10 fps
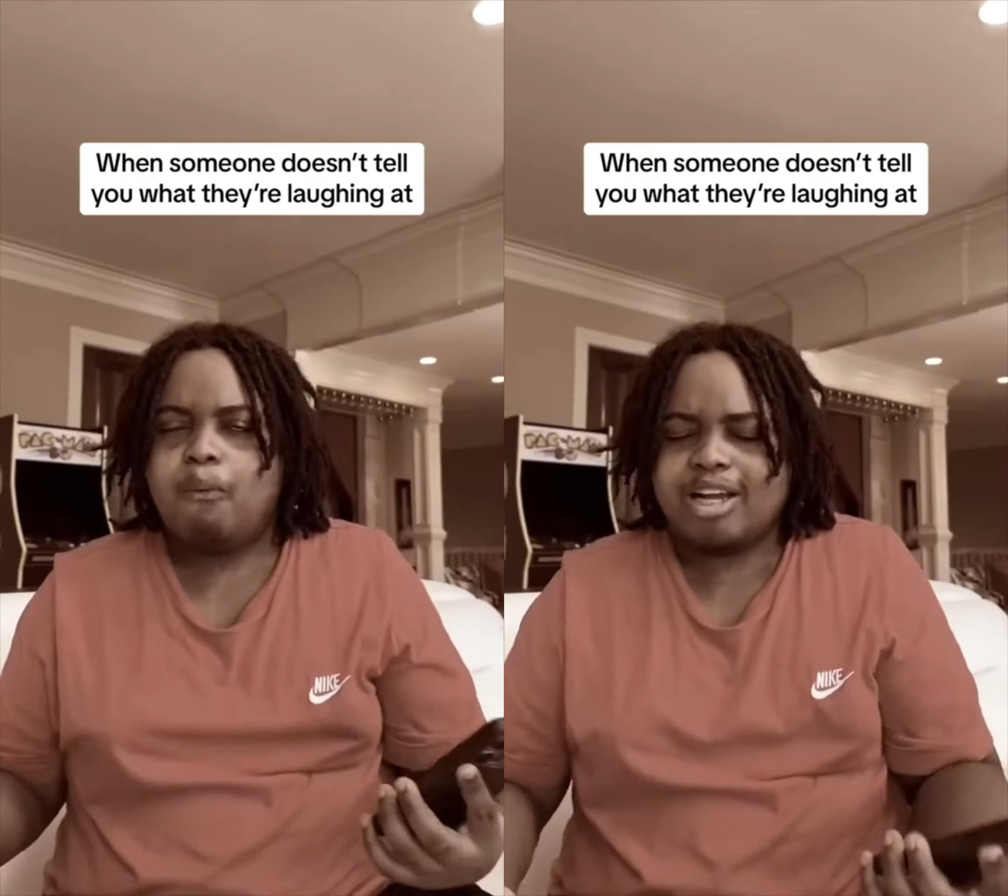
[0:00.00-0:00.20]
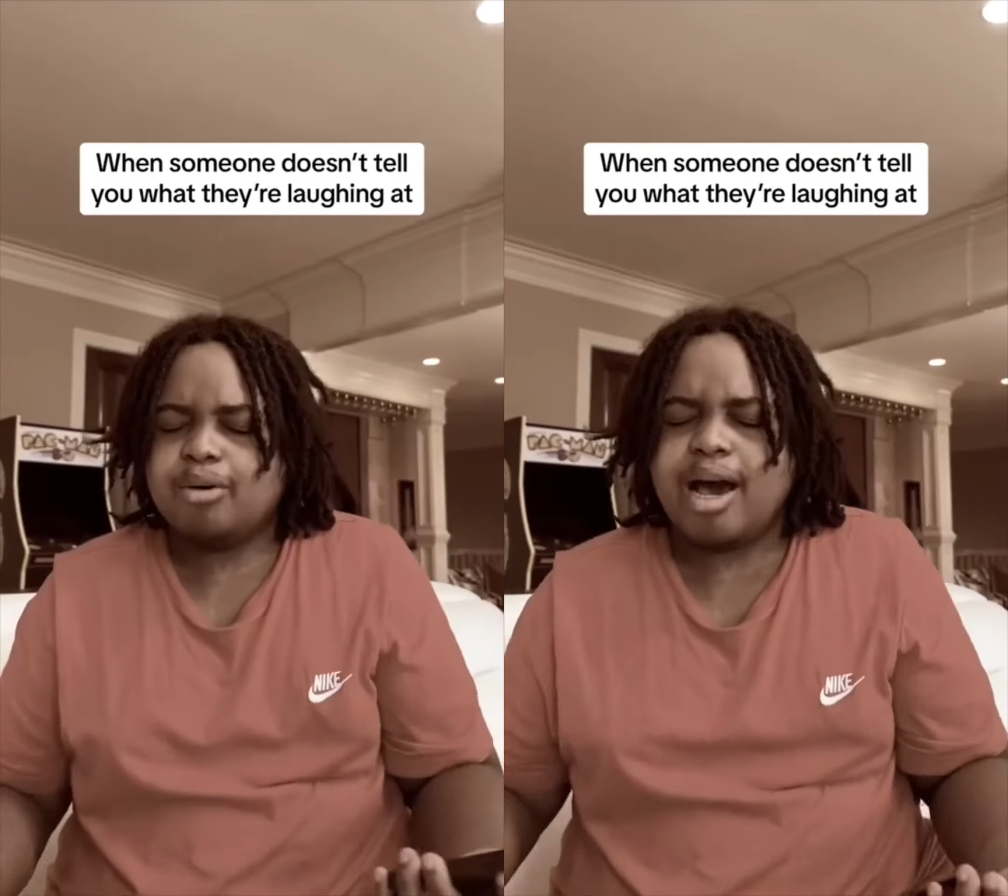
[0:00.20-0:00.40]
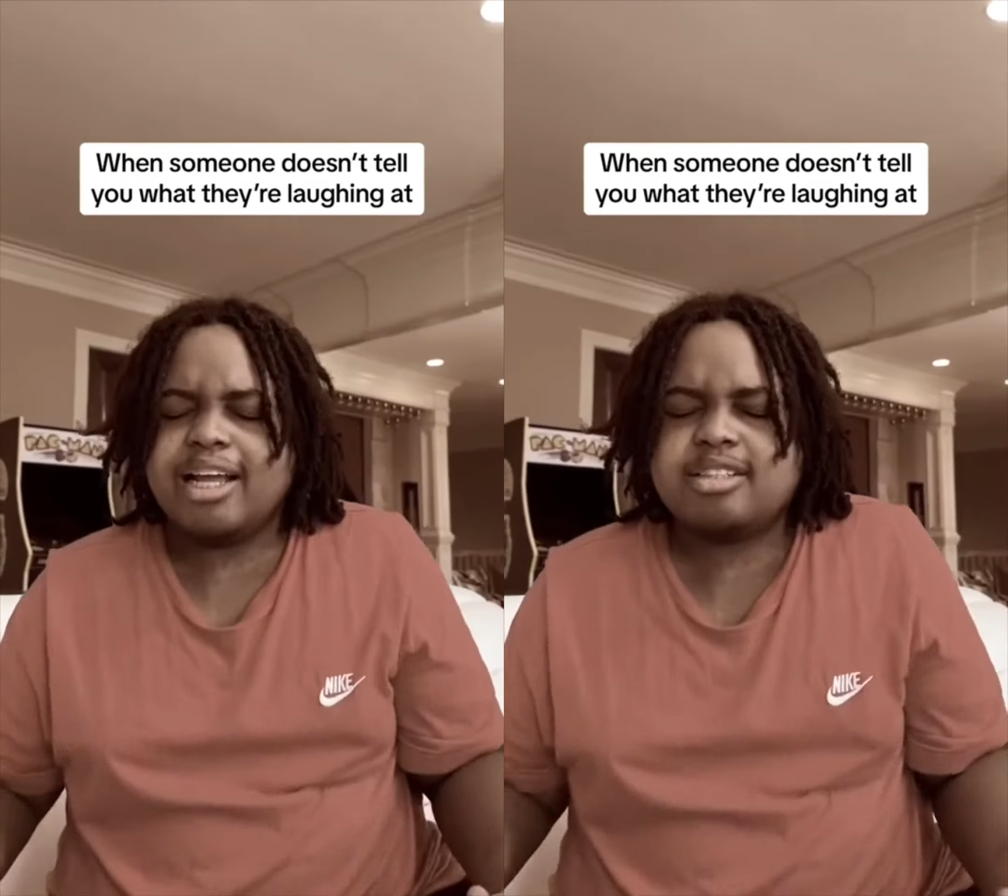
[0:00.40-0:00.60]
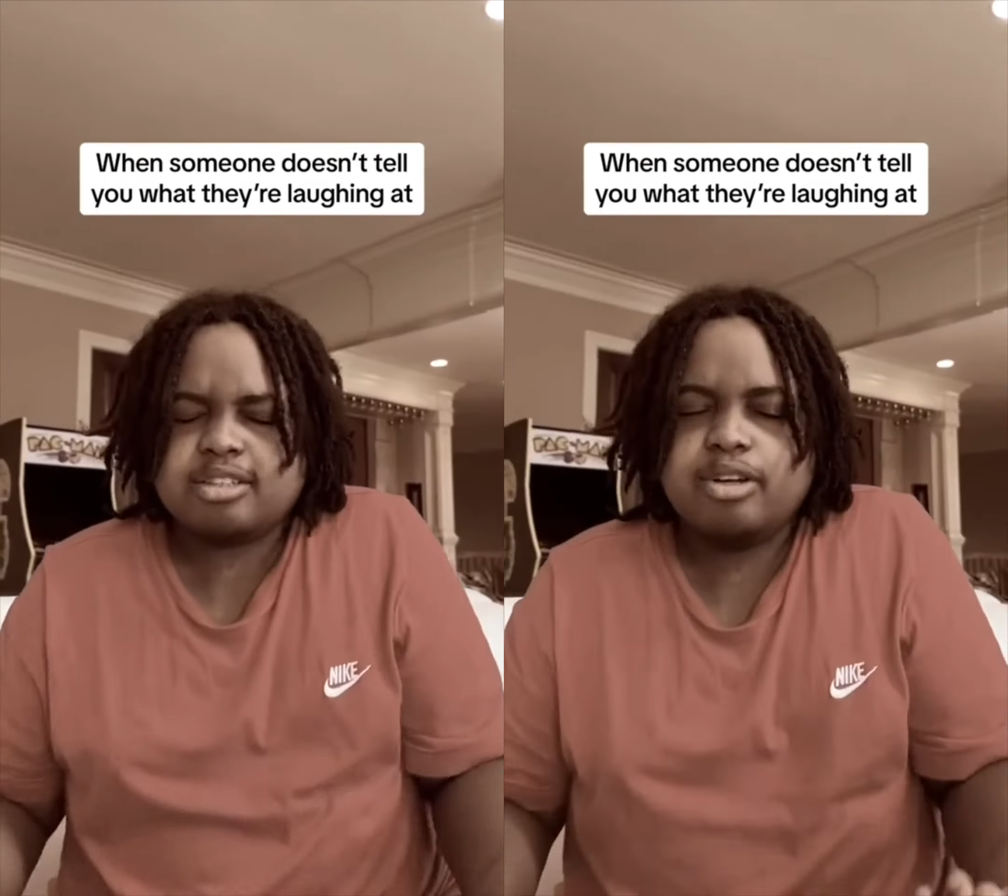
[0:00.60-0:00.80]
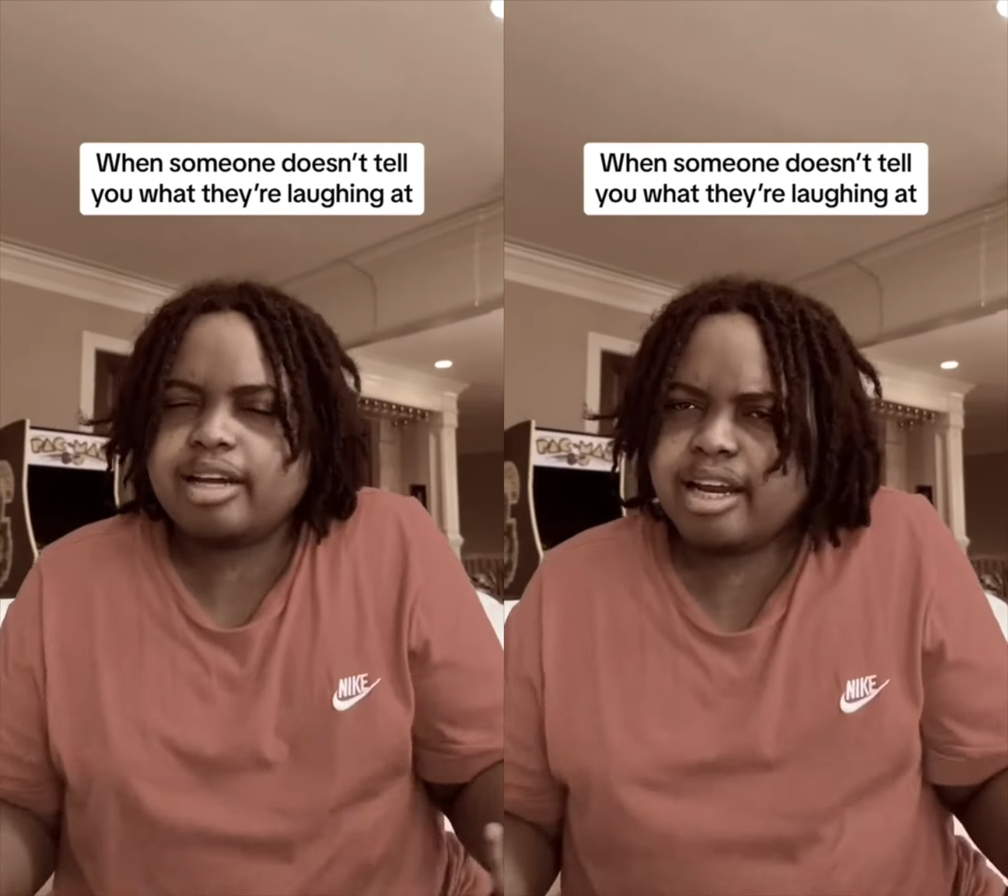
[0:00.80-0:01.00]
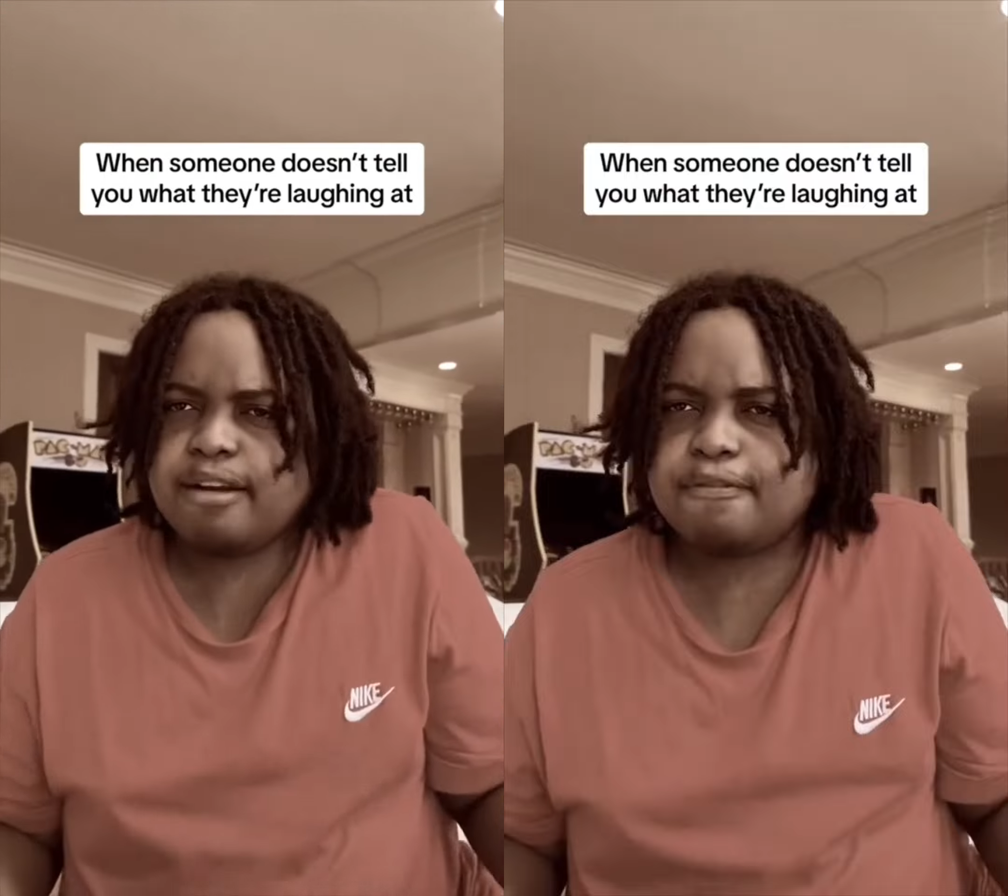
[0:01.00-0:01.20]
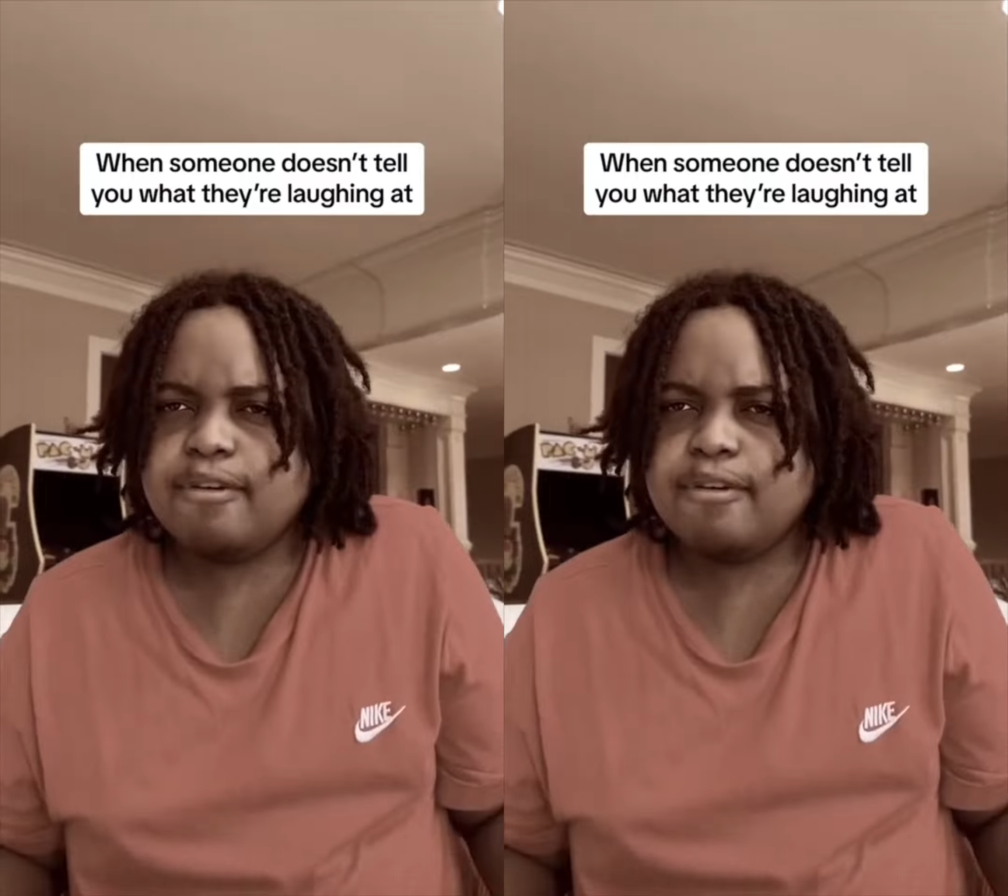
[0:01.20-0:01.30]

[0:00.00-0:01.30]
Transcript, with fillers: don't I just look at it first,